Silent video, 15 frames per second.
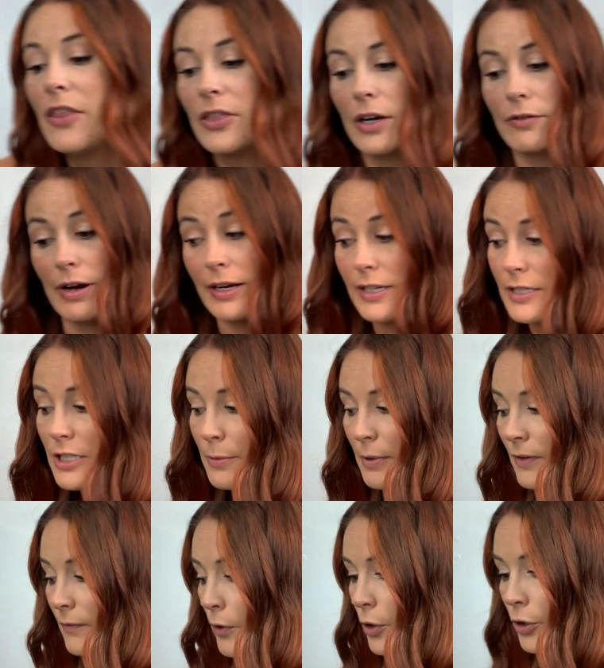They're ready to be
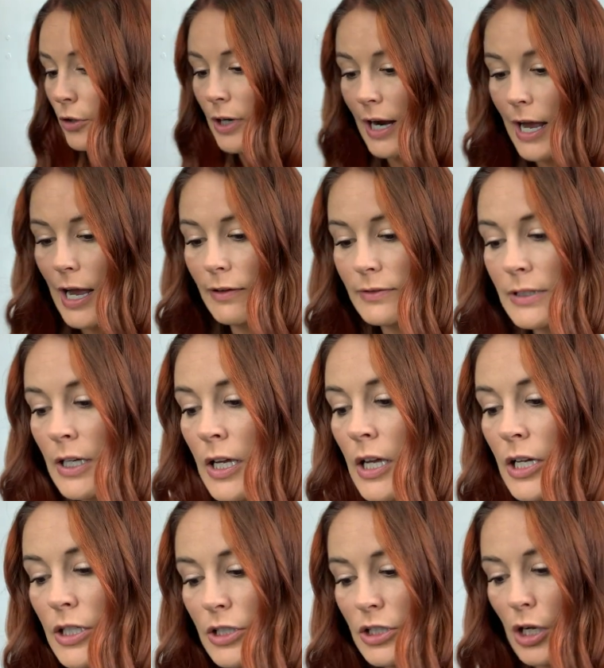photographed.
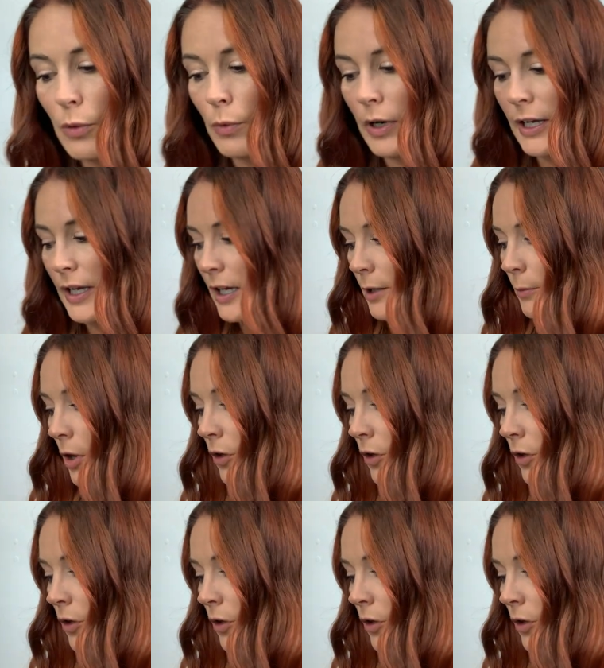Don't want to get them